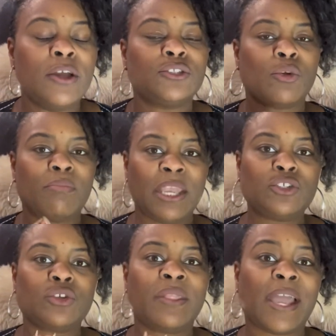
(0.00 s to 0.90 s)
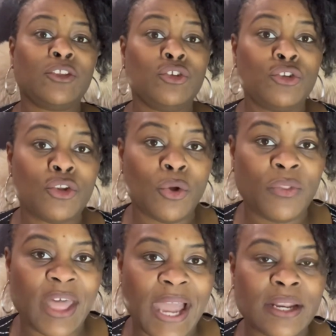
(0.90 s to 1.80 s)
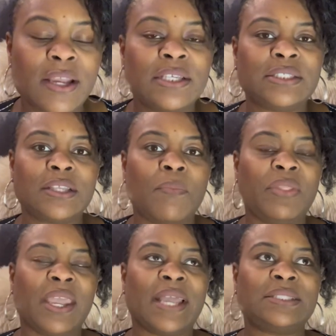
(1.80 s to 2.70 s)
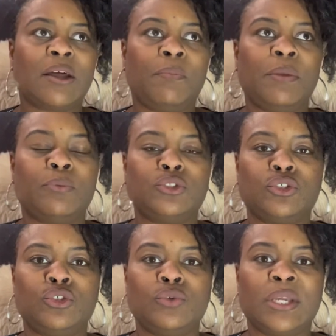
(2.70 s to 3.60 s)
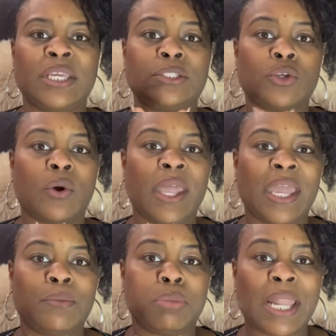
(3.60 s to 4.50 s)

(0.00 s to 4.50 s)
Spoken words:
So make sure that you know that. Something I tell people to do is go ahead,